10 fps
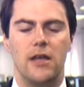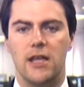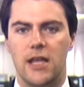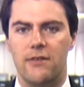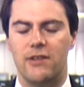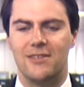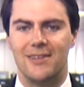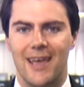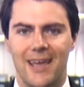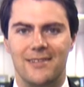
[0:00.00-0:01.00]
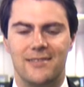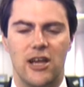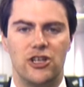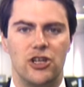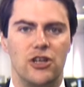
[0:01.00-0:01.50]
even in today's
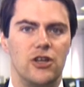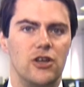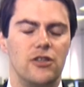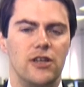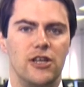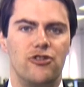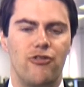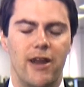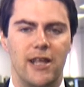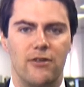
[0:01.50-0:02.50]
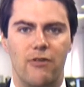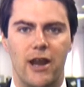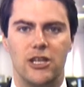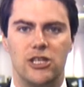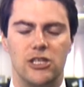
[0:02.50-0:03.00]
session, the trading
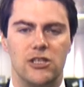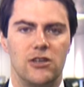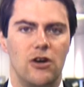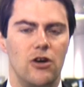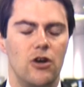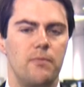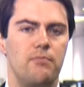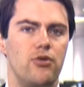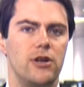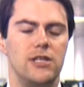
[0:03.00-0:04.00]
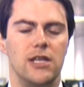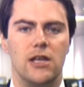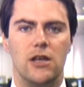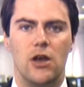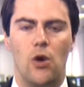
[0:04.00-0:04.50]
ranges are pretty
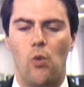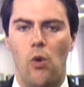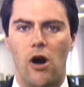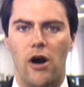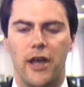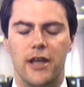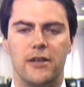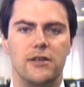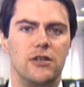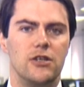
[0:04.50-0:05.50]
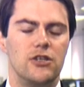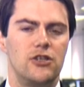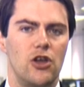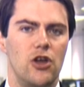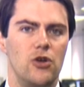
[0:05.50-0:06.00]
wide.
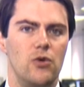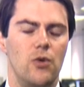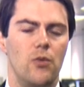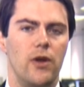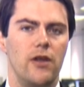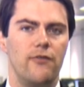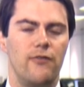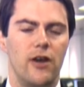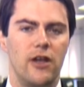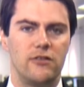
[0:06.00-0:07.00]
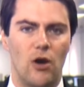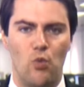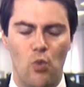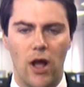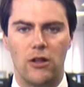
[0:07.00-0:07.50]
So we've
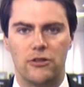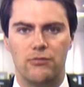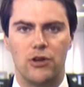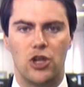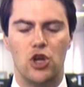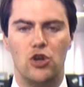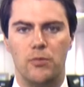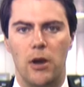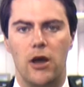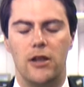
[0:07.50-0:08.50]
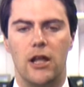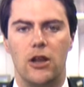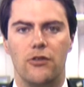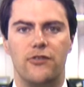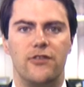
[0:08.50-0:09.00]
done well to recoup earlier
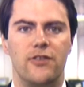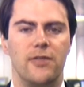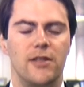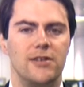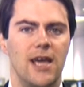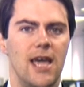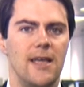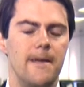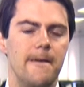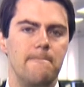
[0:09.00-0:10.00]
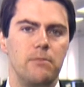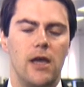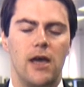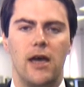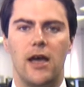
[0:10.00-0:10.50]
losses in the day,
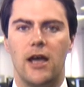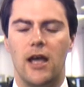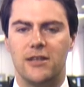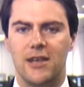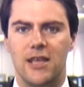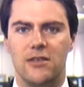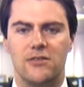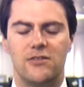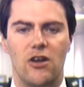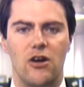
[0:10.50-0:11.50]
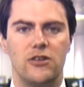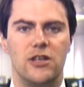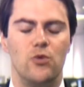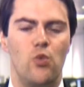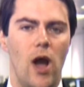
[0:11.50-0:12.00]
a day that
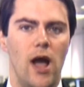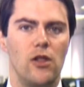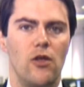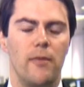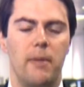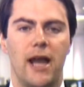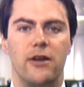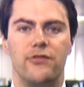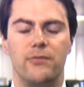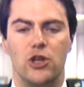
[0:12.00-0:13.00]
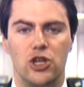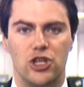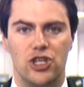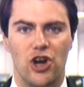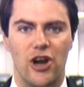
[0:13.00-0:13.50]
started well on the back of some good
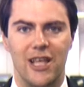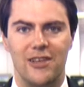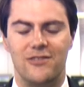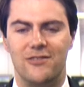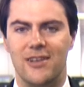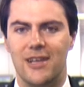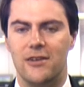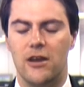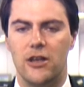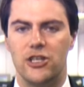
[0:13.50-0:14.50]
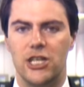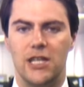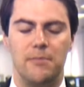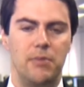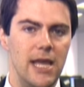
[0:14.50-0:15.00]
Chinese
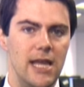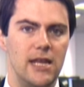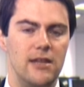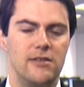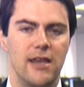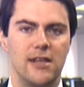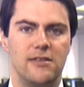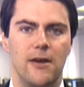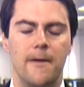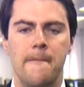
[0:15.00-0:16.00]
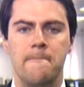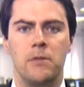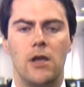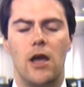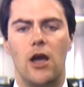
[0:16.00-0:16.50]
GDP data.
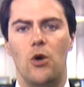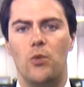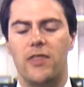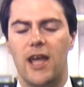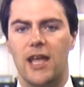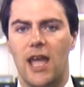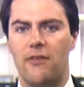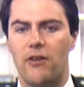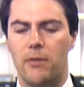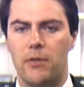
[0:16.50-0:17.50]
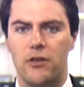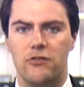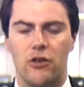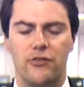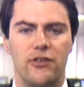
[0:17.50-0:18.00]
We then gave up those
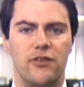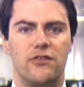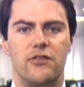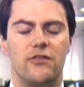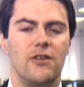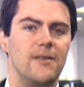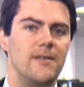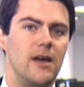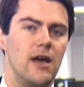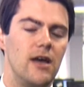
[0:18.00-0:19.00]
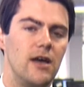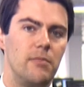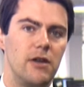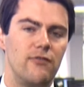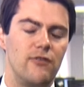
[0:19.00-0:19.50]
losses as a
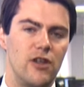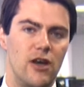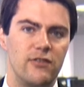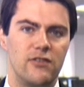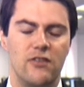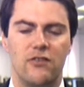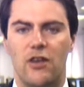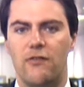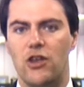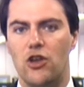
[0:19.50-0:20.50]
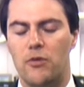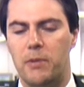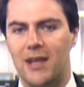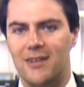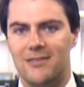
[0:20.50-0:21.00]
bit of nervousness over
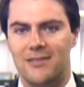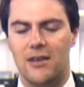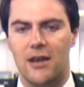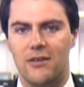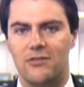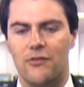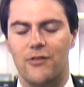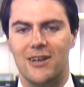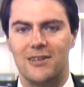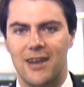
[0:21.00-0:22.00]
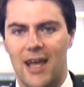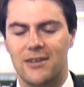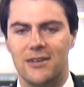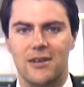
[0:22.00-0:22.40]
European sovereign debt